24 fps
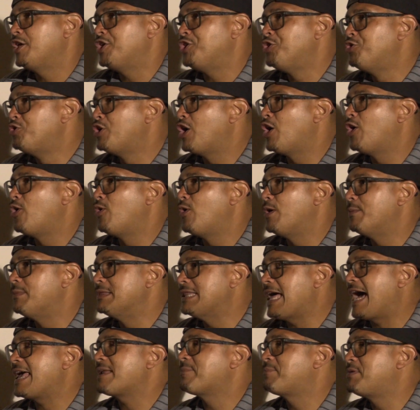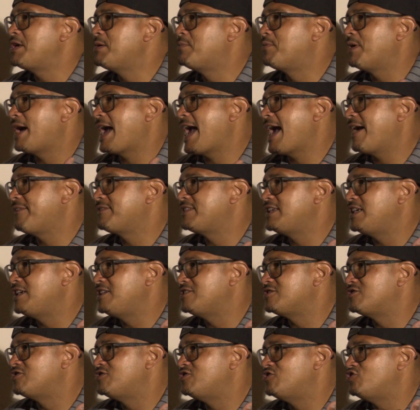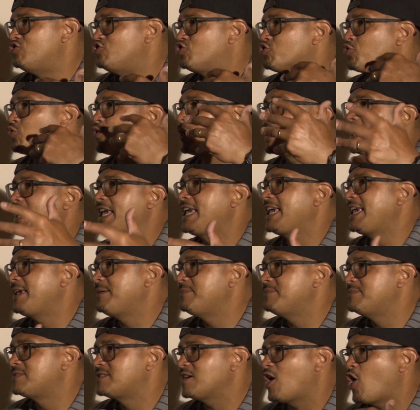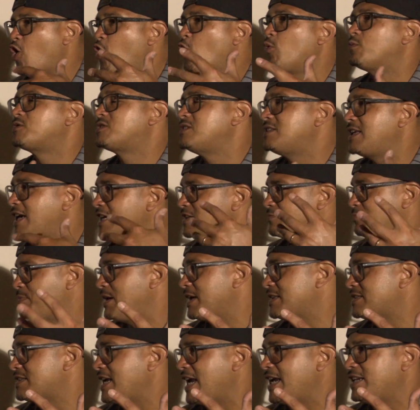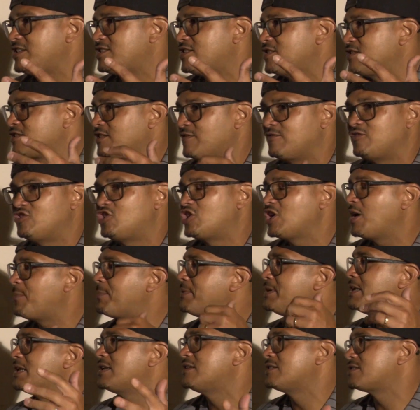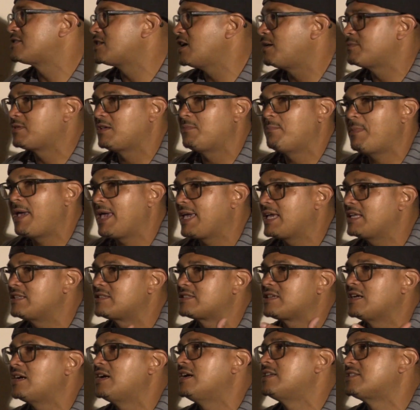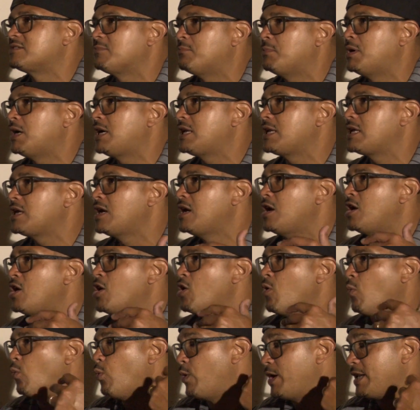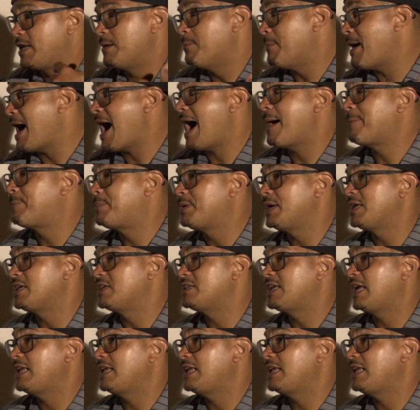you know, a lot of people have these dreams, hopes, and expectations of jumping into something, making tons of money, when in my opinion,